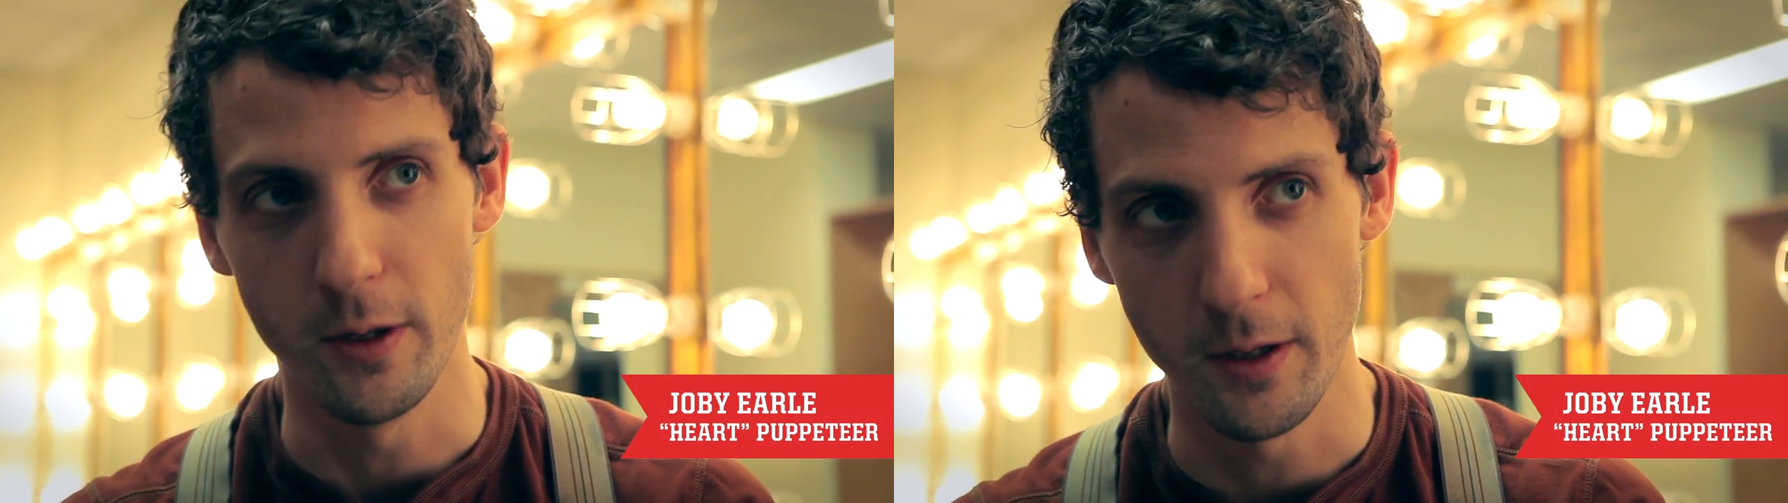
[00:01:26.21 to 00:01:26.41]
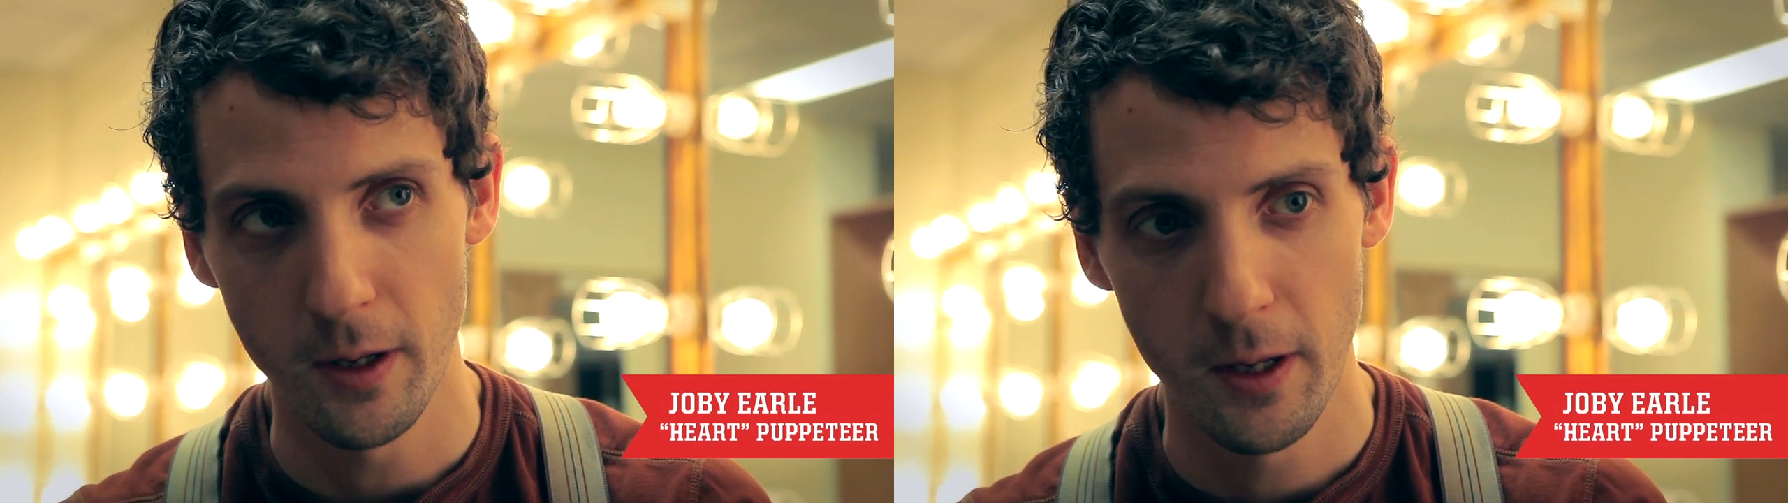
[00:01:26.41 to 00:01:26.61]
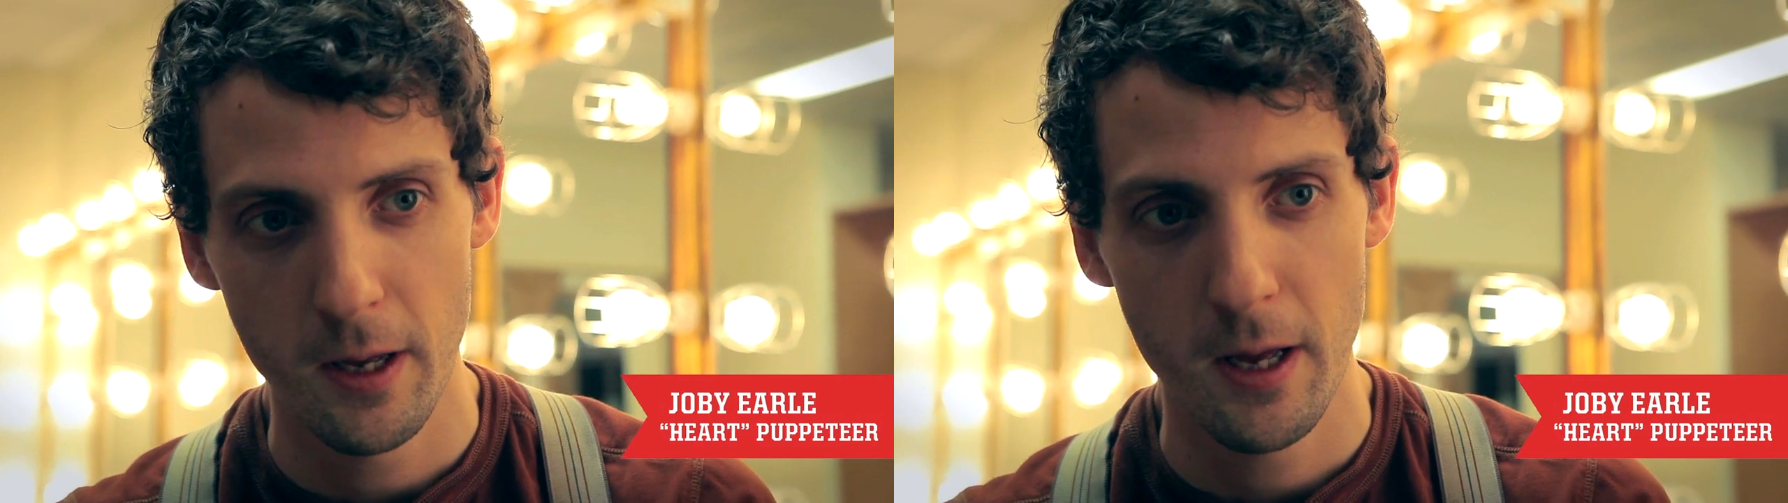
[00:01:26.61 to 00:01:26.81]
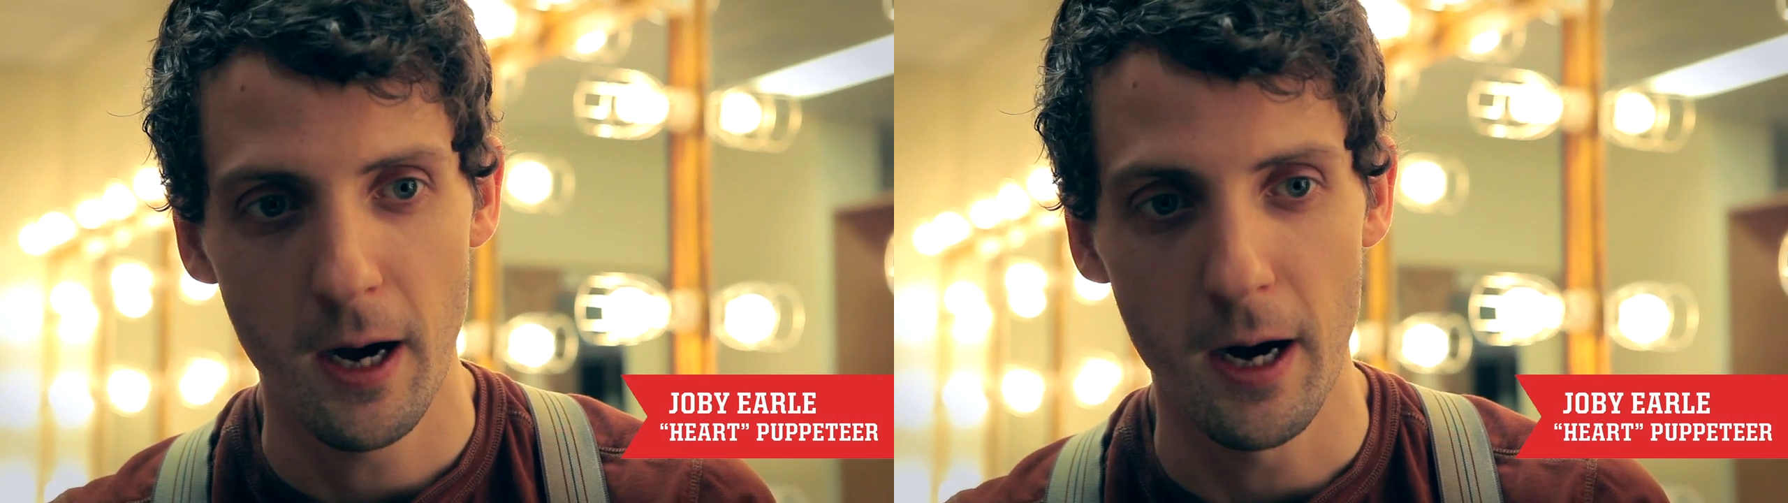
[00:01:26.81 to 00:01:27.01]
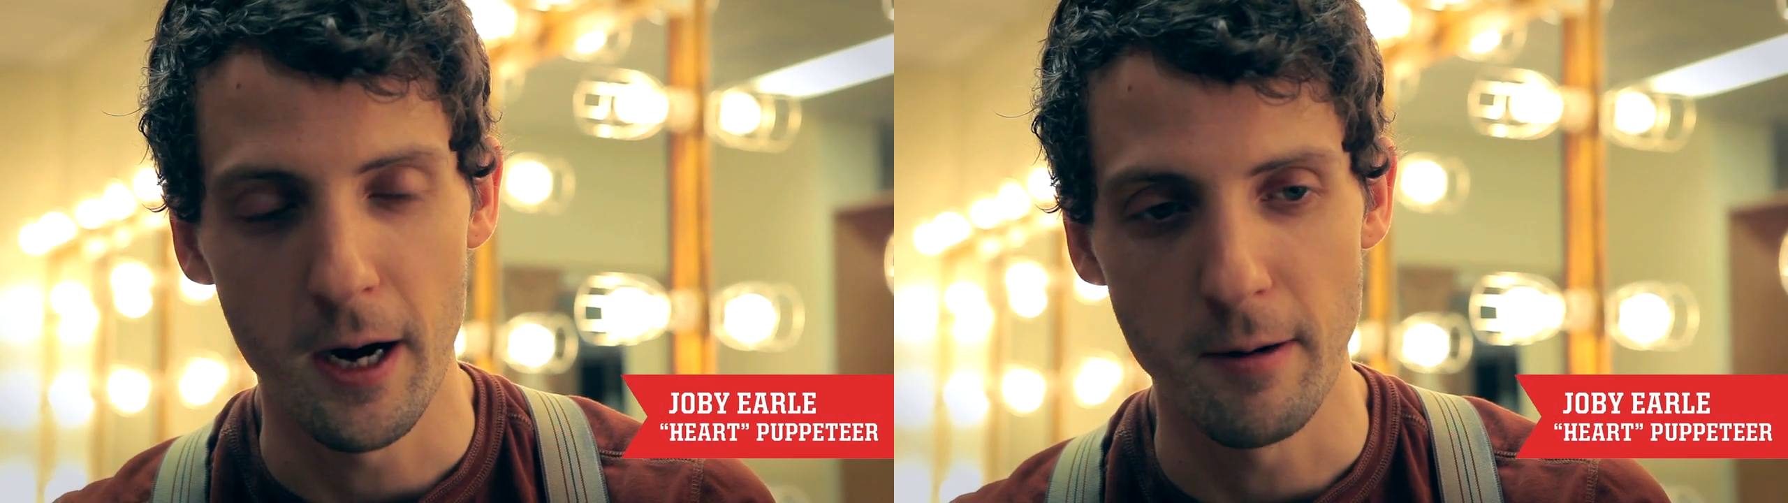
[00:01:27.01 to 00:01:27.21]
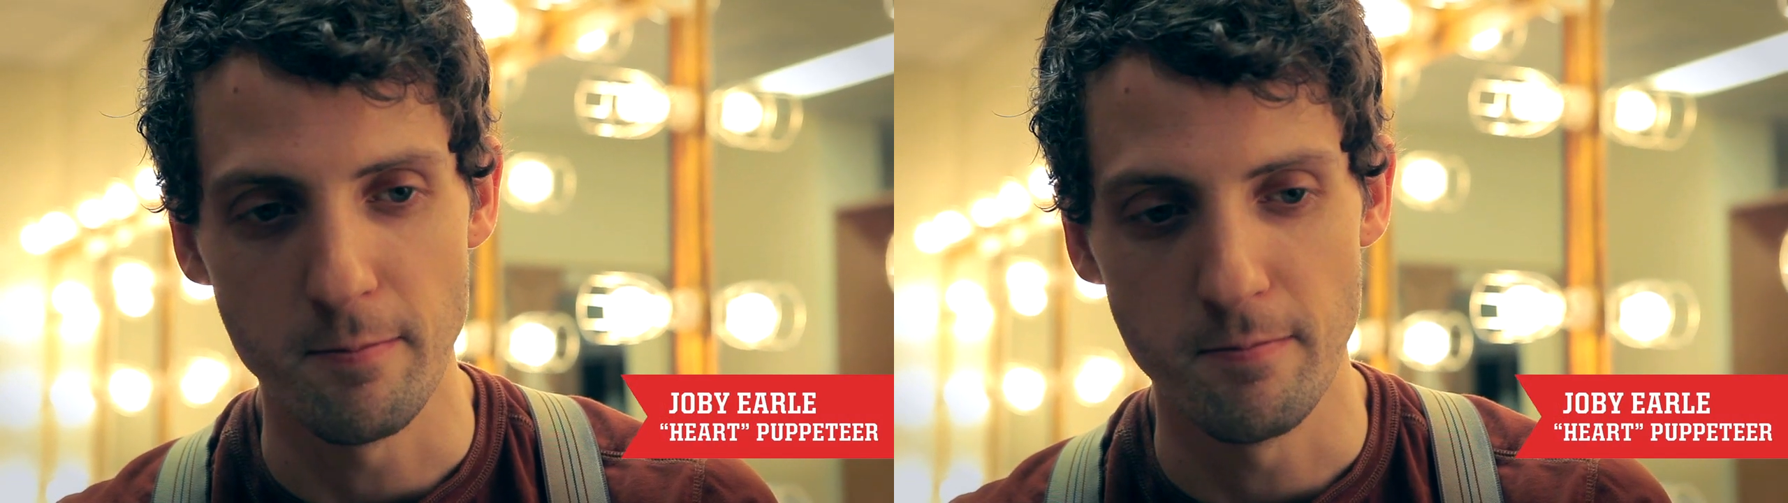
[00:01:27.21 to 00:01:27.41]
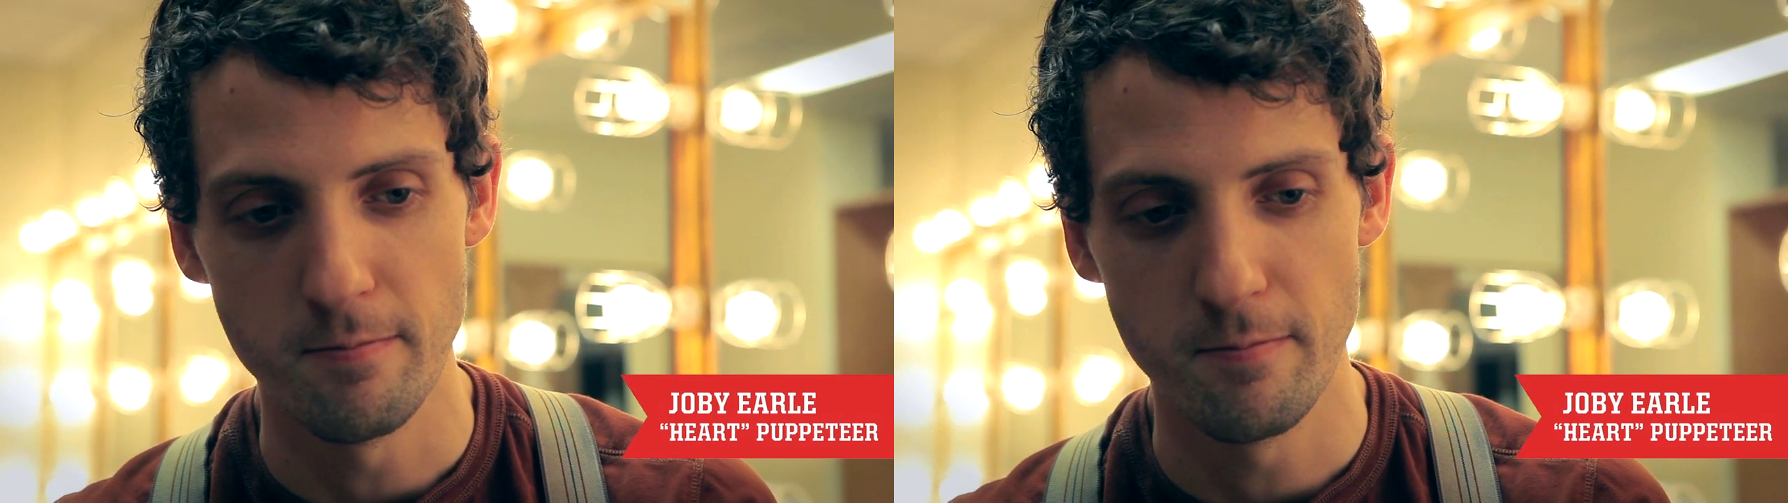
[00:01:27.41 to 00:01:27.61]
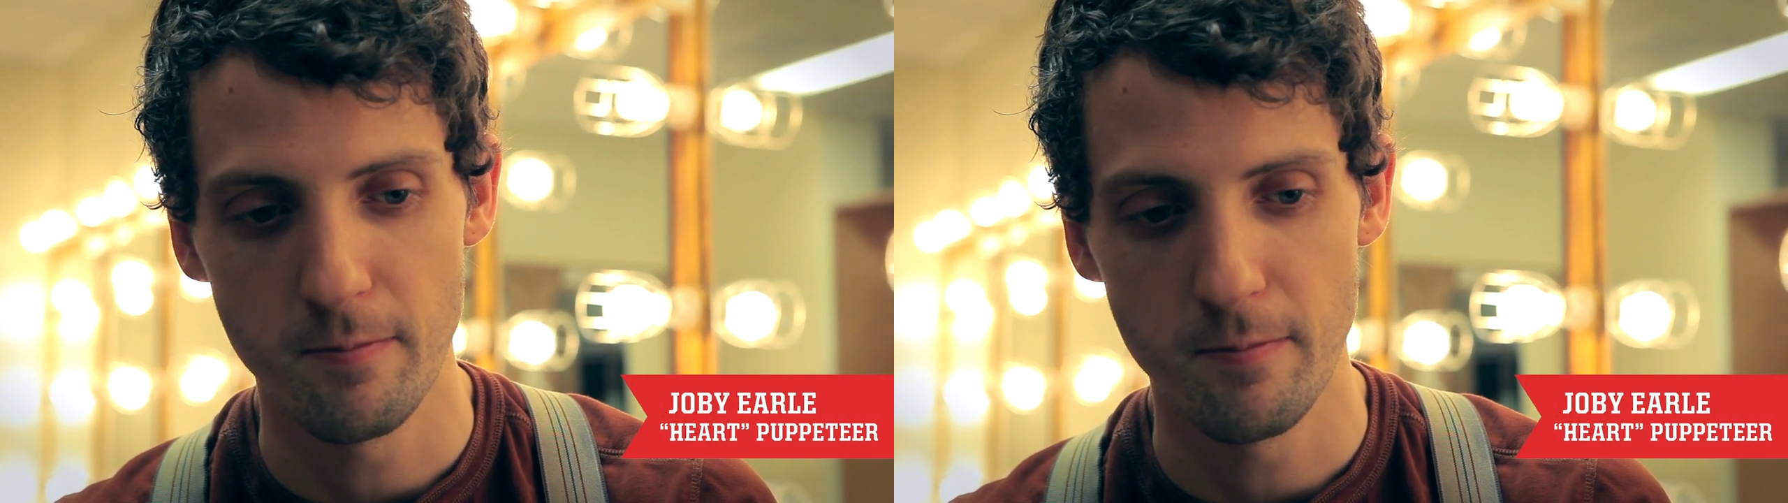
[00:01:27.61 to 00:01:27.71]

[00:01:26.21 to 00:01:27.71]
and um,